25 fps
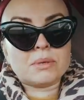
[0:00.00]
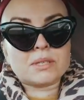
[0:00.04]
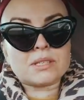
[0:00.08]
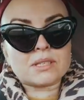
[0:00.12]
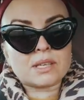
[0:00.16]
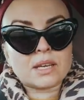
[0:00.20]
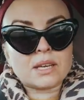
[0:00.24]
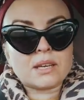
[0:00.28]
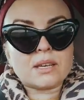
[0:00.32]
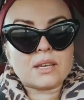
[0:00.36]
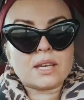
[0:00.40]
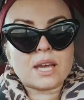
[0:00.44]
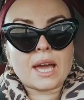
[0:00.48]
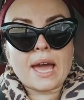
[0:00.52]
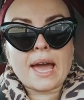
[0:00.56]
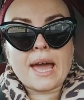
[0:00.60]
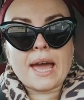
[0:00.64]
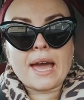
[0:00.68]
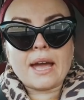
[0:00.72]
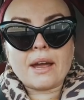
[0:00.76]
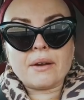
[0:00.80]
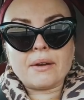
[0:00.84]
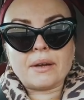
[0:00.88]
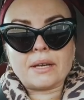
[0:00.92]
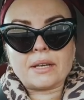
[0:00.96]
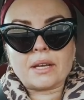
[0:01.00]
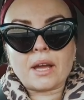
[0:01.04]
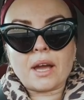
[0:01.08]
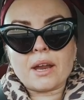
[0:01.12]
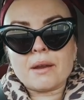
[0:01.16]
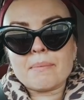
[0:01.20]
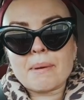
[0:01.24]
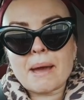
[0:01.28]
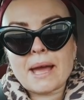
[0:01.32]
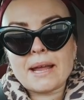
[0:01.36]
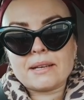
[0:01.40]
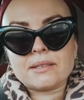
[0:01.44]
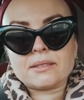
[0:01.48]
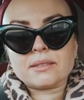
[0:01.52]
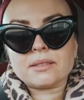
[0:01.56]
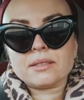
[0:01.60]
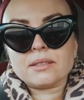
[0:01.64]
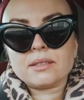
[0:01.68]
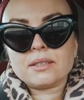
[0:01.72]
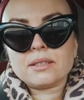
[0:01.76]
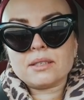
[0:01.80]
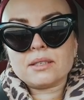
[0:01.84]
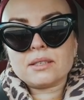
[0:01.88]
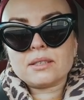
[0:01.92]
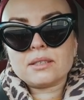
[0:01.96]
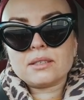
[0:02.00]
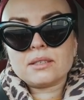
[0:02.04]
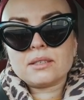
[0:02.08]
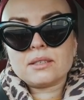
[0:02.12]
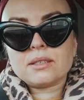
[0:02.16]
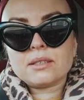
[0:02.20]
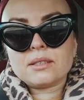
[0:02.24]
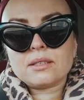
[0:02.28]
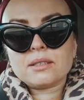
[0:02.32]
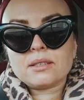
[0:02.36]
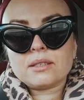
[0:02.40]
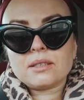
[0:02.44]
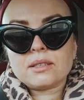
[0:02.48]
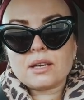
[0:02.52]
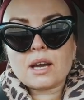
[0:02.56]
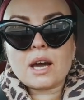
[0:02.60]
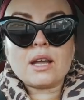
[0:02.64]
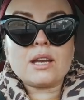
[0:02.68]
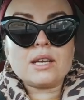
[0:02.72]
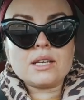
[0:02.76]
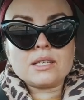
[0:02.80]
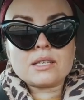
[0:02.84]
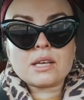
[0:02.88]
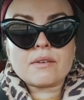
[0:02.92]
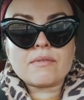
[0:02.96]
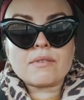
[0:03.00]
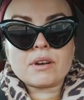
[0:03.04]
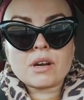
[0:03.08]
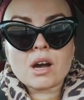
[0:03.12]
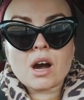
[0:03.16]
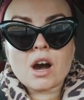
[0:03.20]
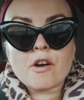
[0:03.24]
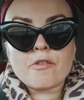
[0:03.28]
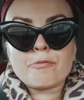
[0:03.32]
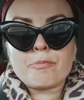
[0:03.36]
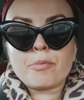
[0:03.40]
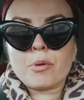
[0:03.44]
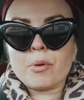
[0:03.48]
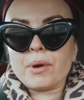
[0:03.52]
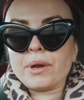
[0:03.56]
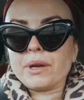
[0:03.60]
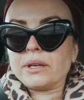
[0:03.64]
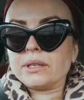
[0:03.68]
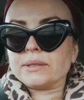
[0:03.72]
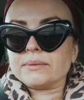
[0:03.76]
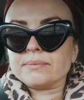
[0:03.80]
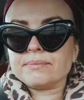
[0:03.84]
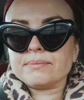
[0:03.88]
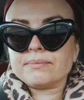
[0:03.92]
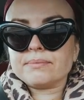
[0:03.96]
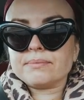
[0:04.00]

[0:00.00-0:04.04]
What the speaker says: my skincare and going to bed. I need to have a cut off point.